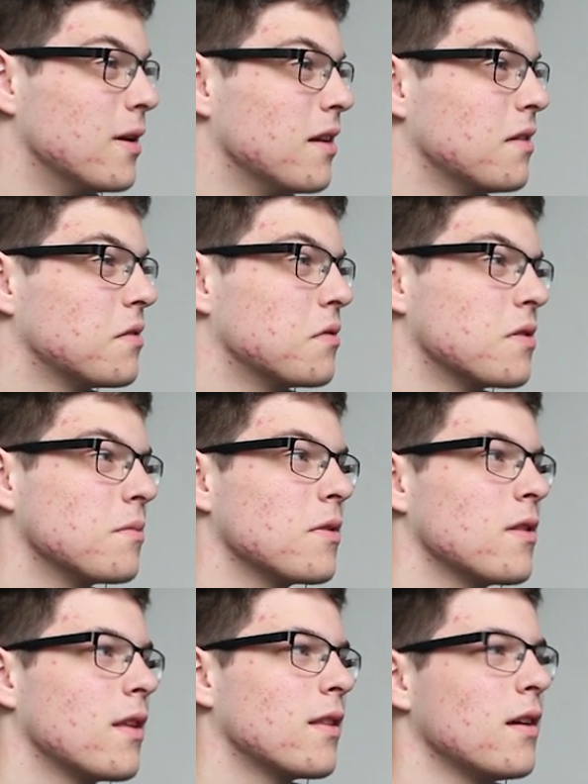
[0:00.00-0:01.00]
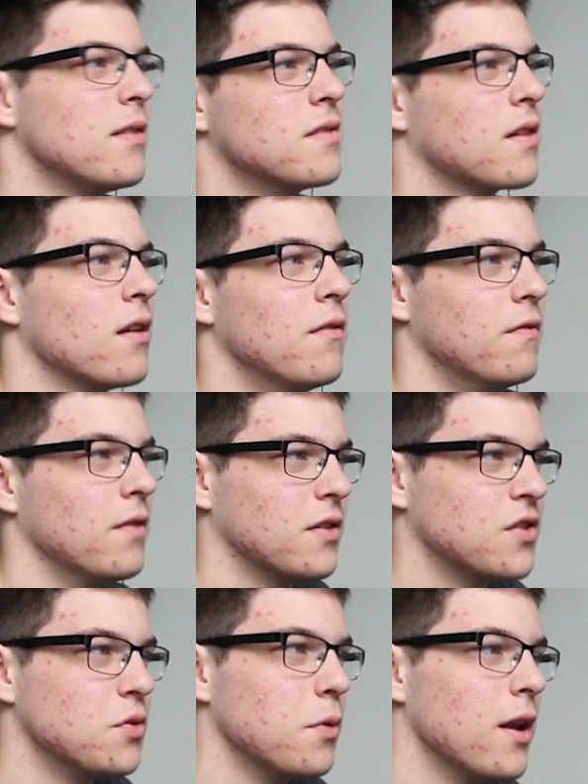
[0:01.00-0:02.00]
minutes or something like that. It's kind of
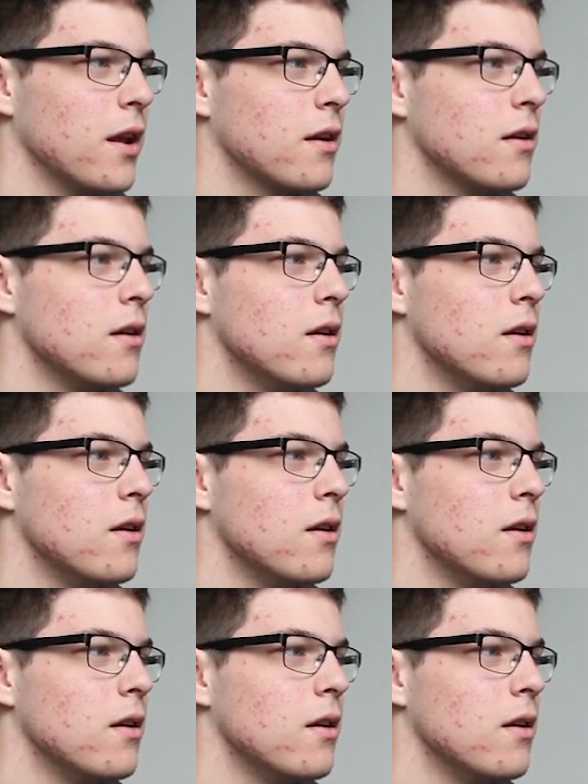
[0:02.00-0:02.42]
fluctuating.